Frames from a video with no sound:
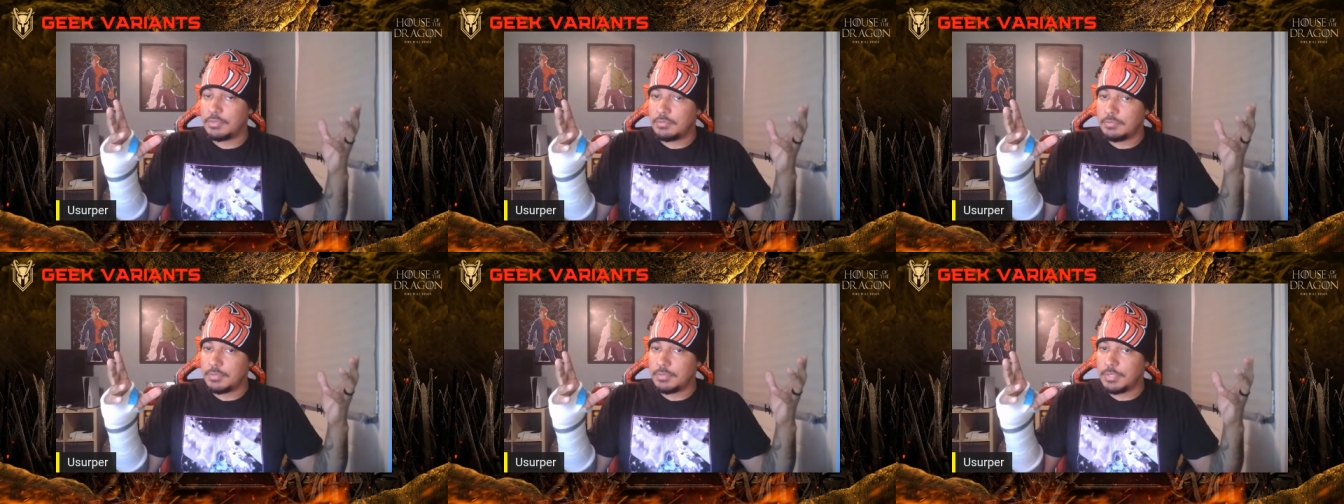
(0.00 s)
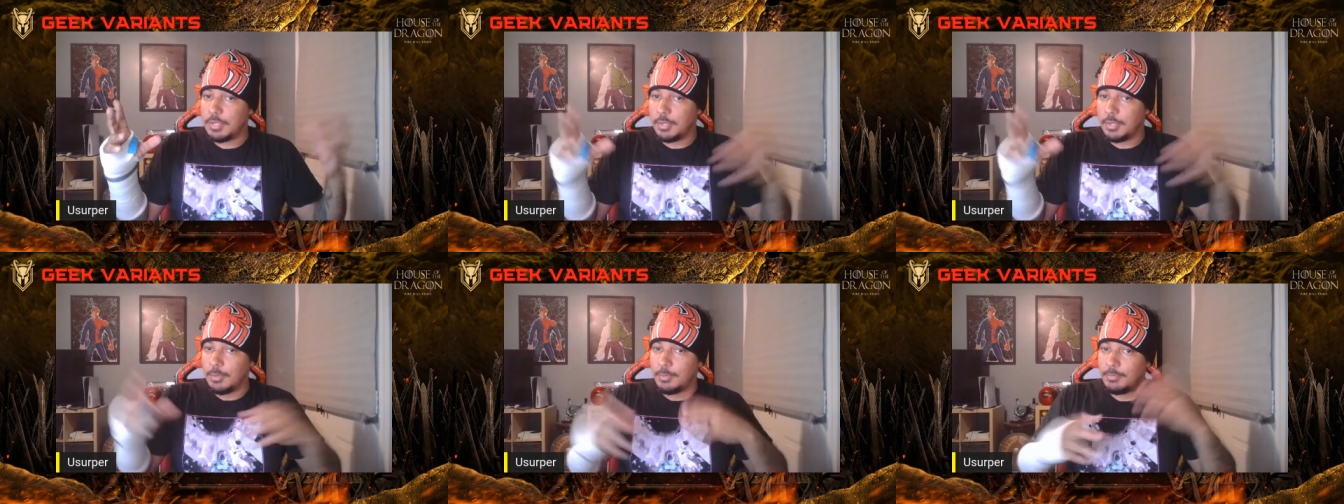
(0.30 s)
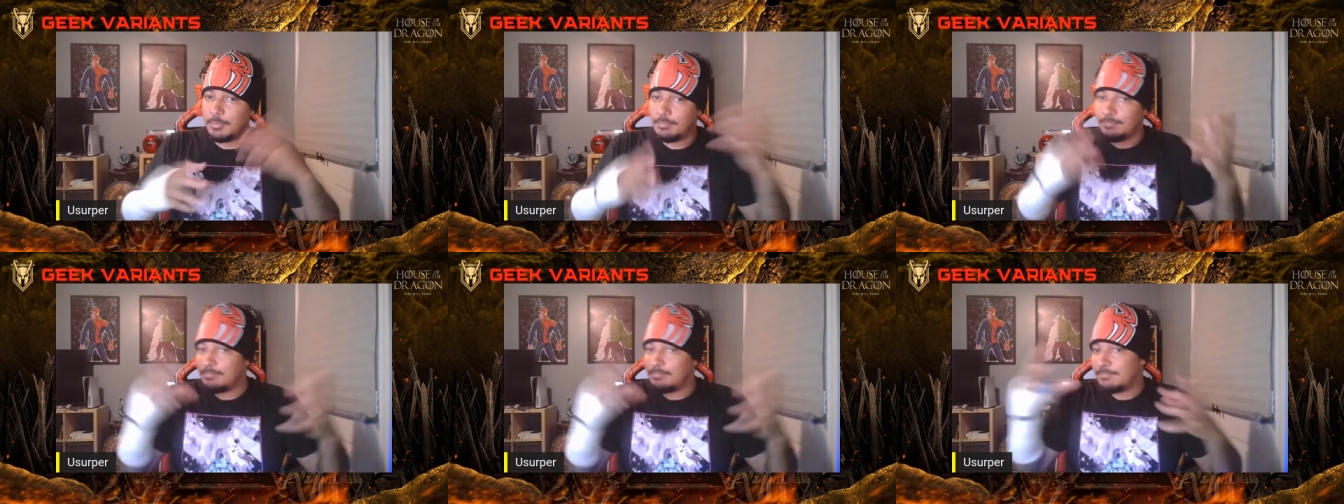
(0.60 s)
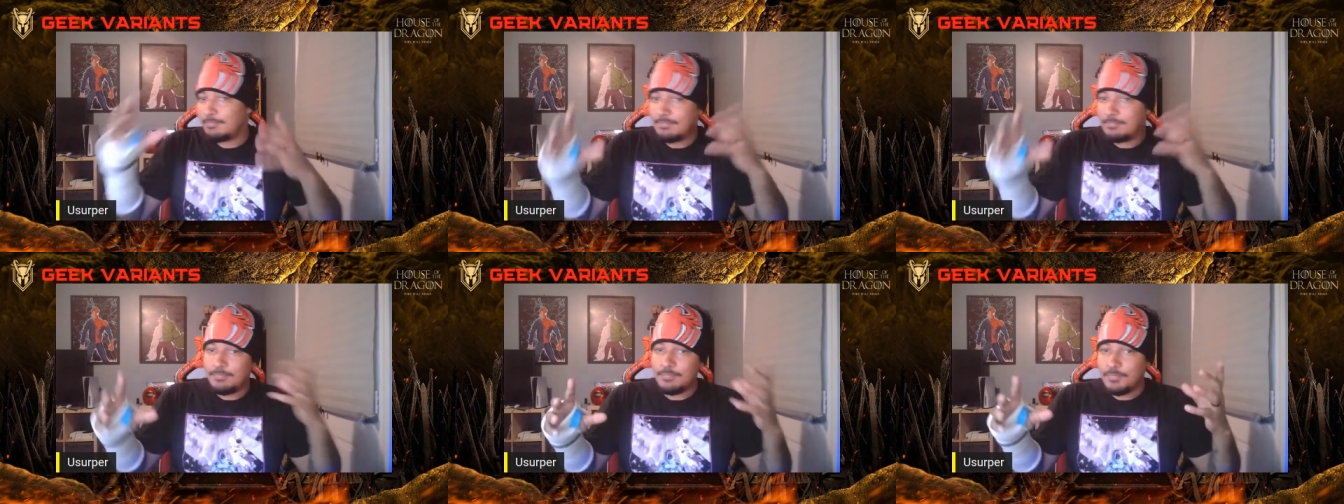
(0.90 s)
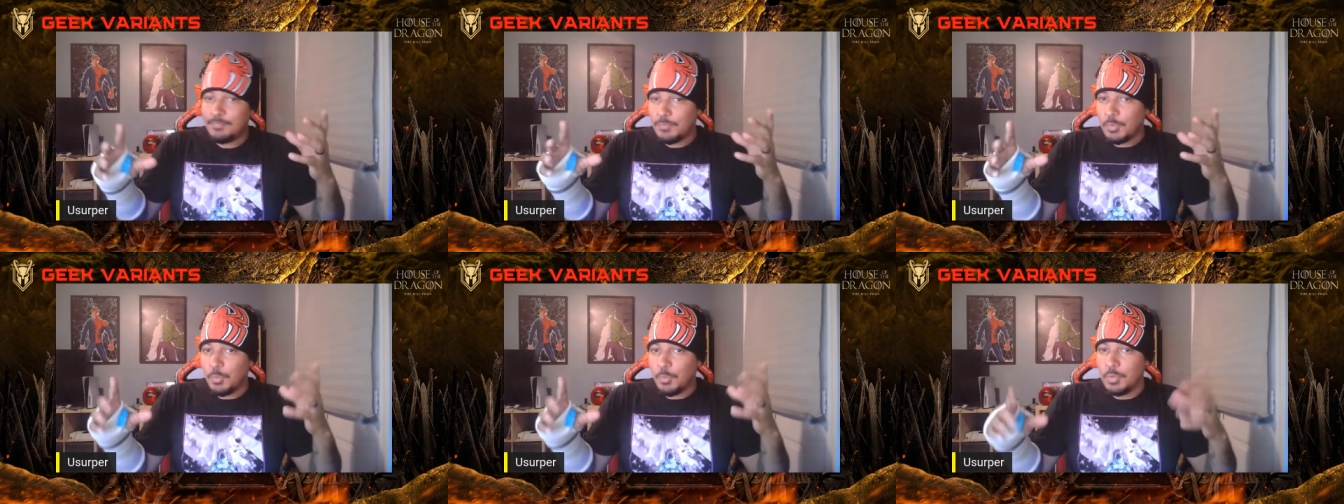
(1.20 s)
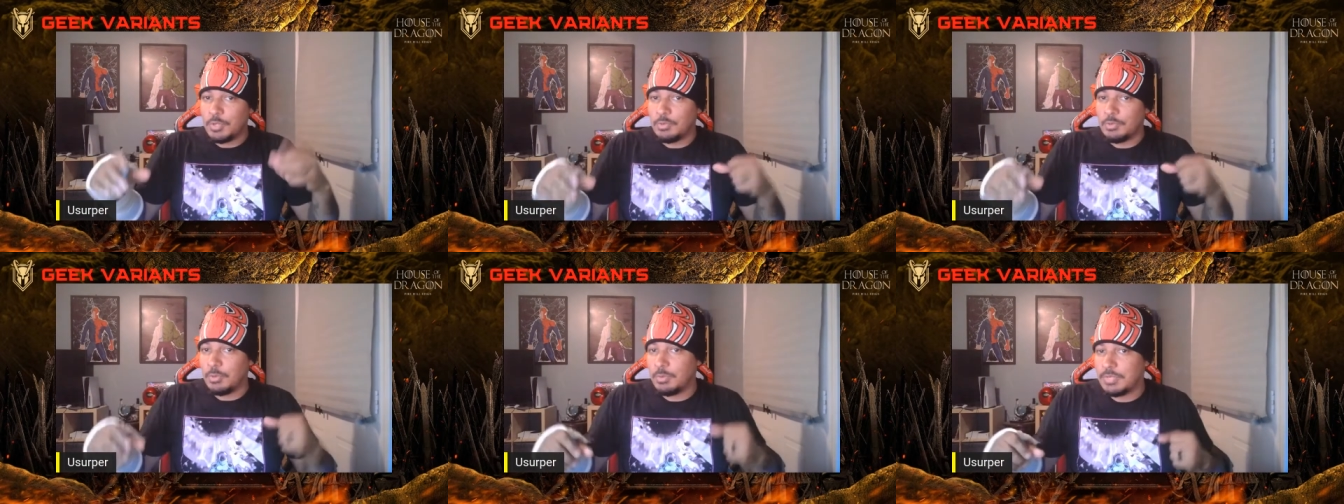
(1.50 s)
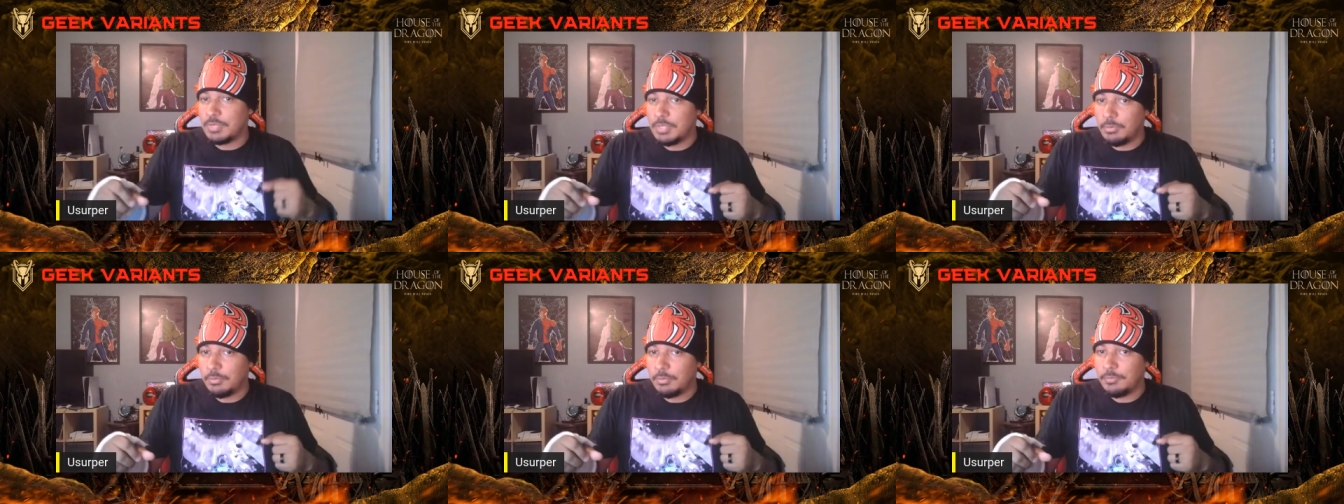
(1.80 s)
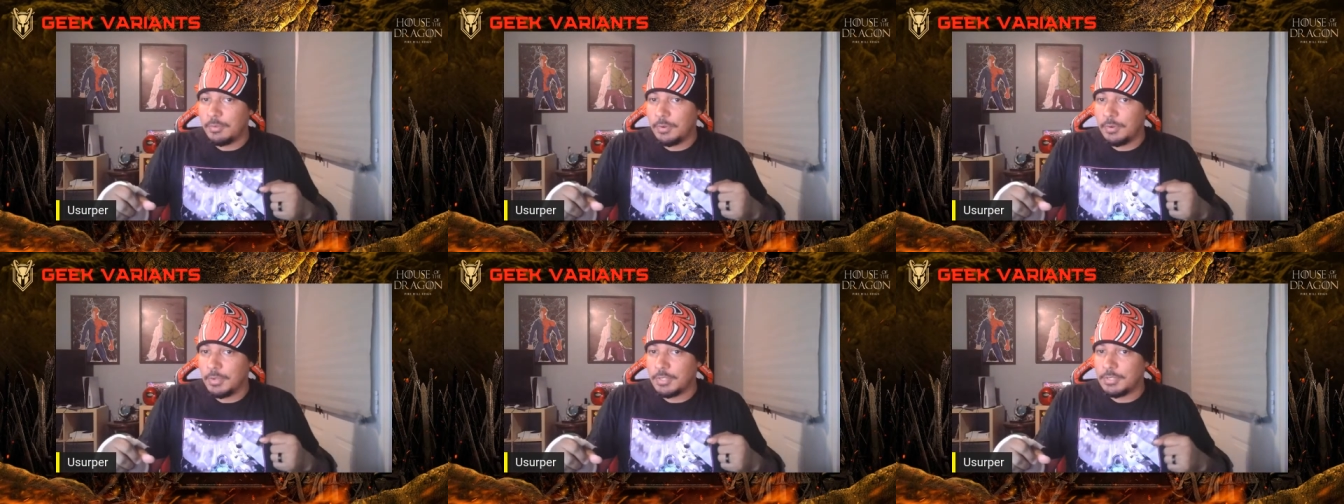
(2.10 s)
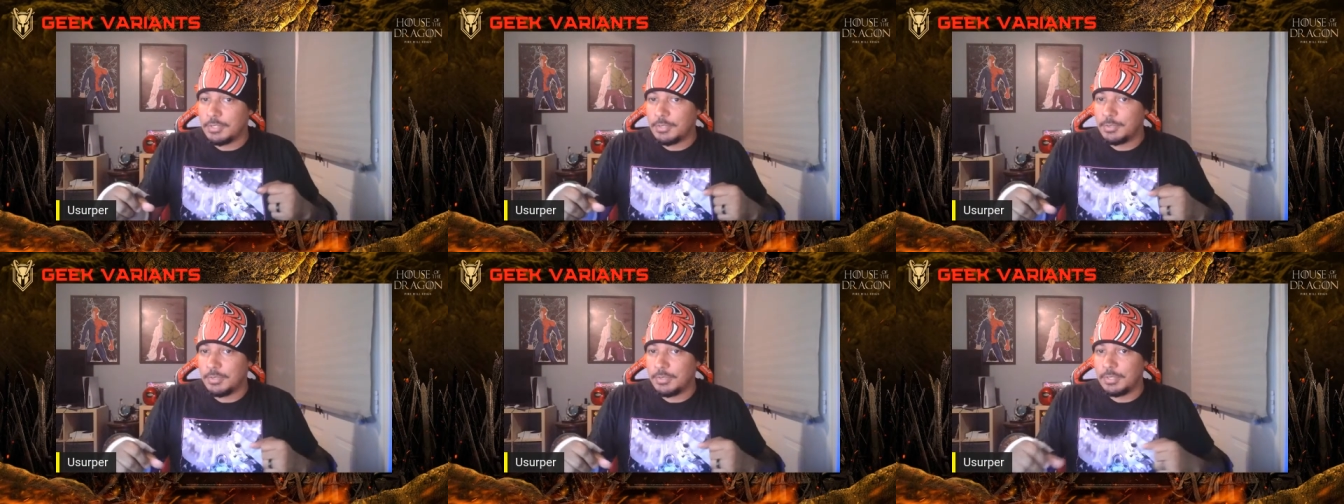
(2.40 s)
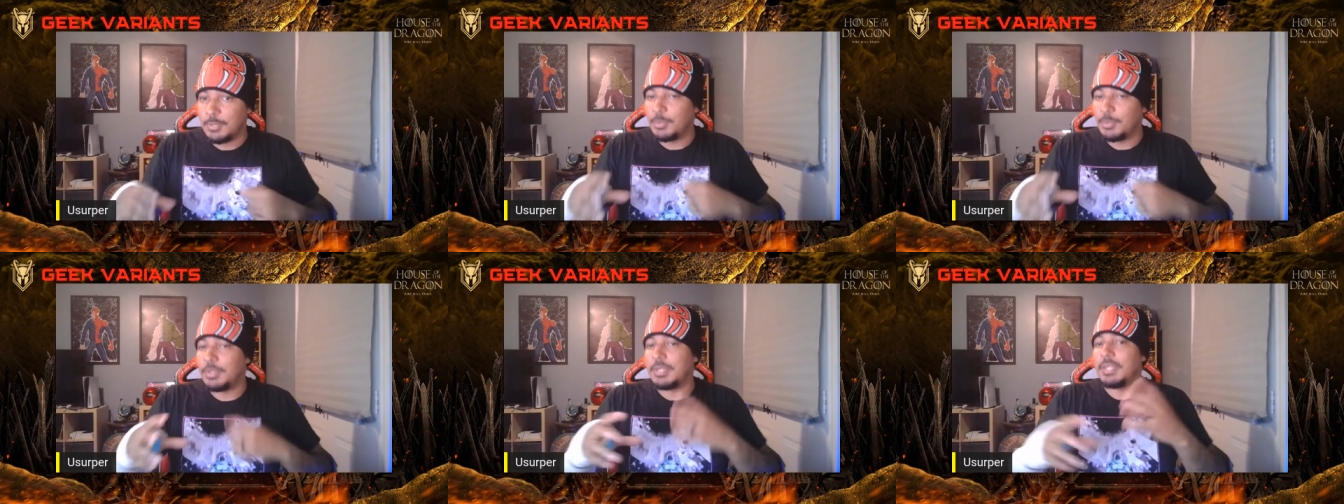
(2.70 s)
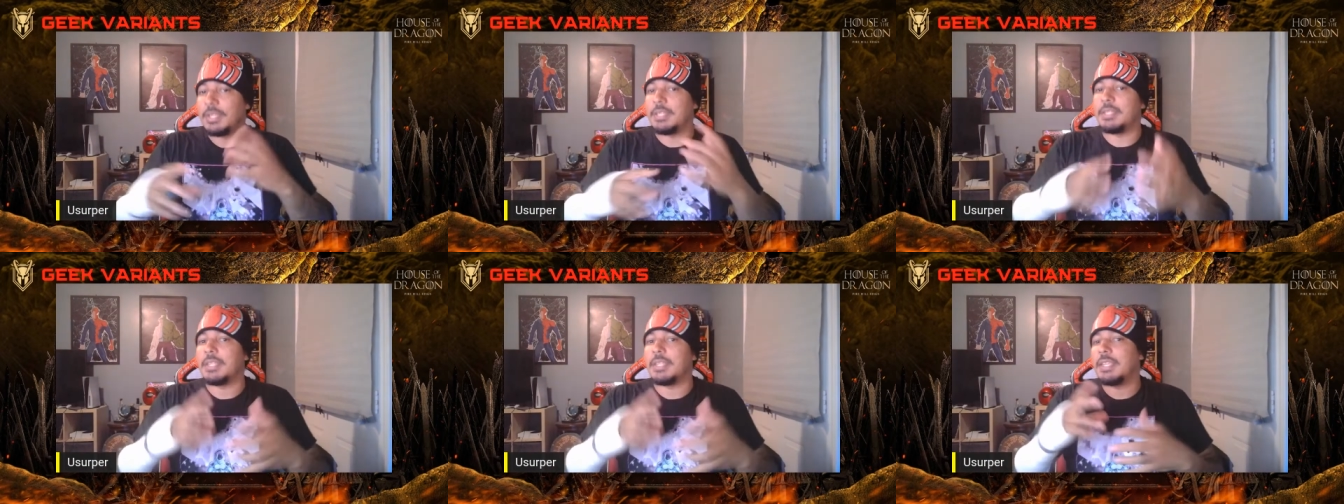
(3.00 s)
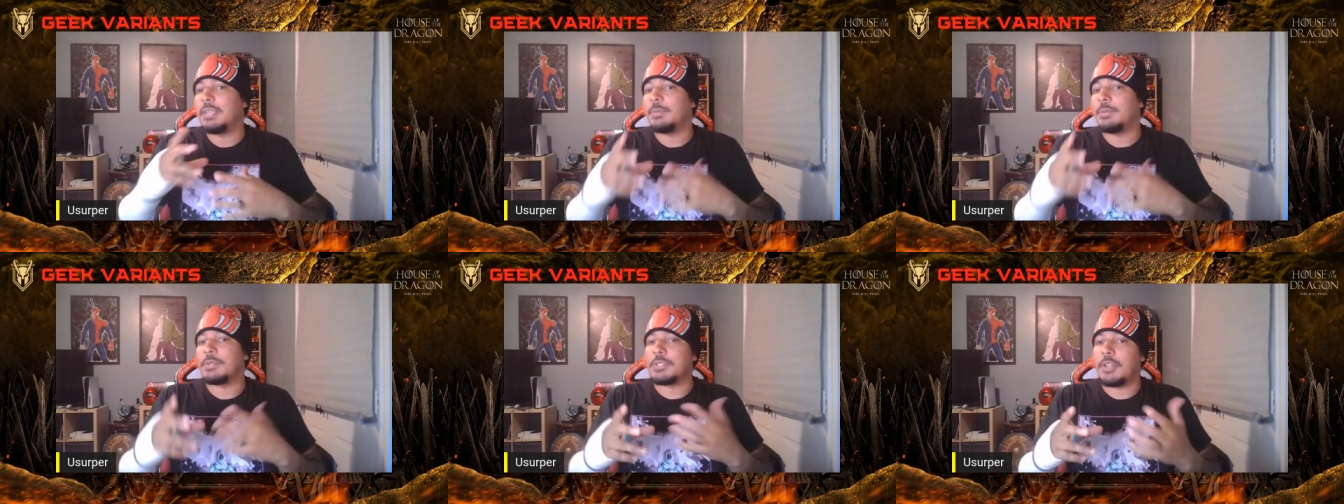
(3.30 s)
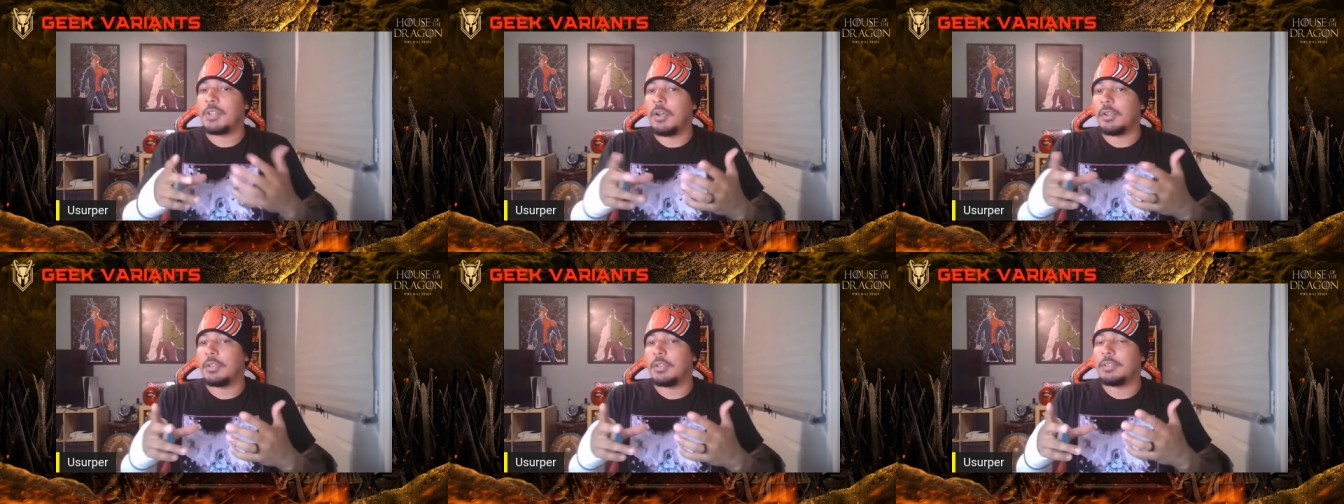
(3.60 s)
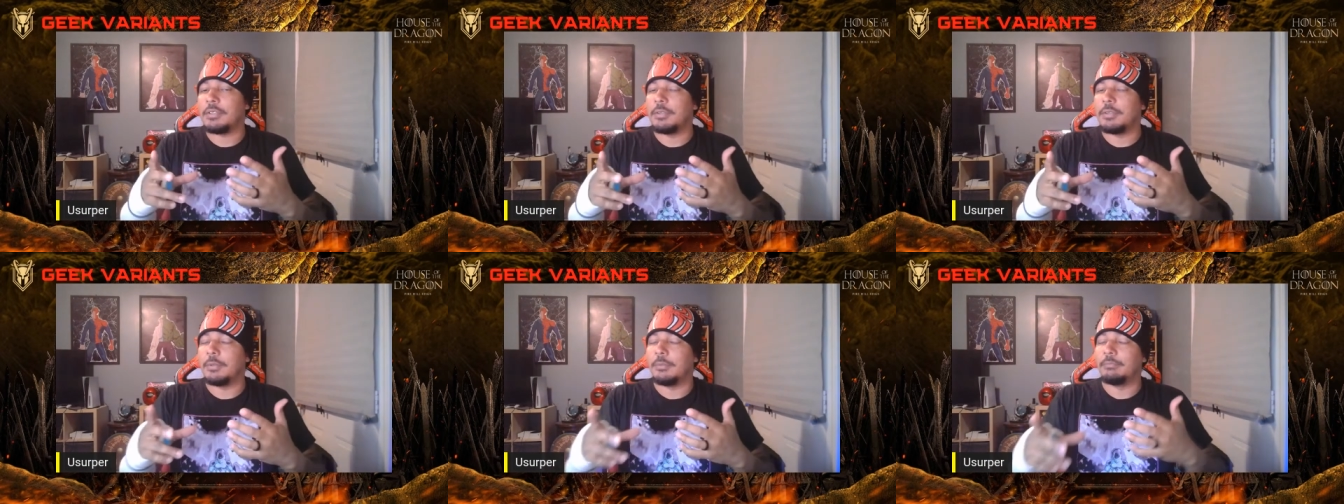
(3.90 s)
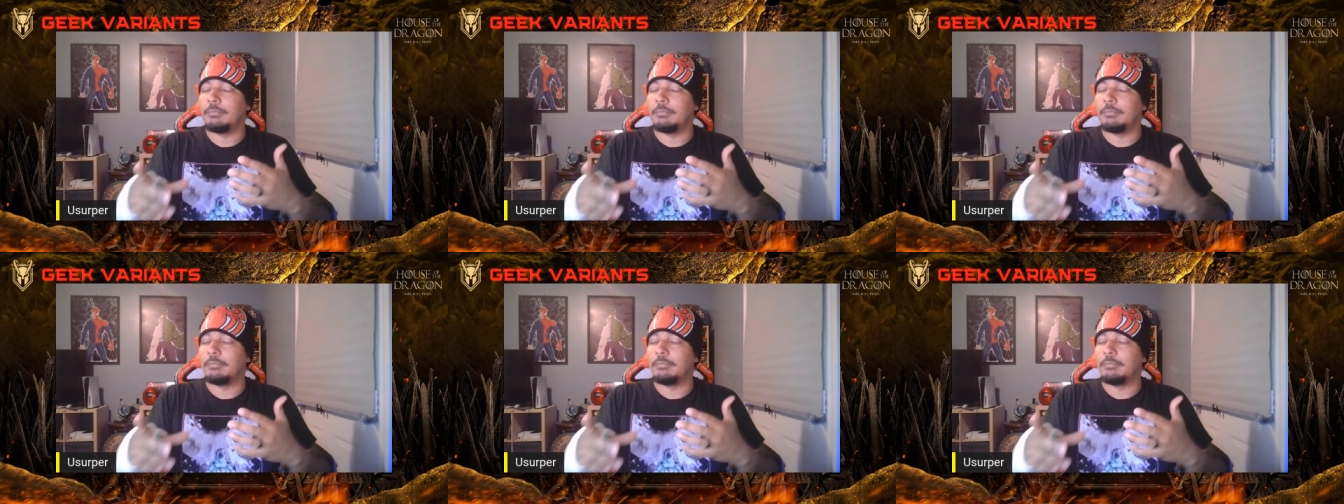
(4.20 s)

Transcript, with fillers: So, which one was he referring to, and who did he think he was talking to?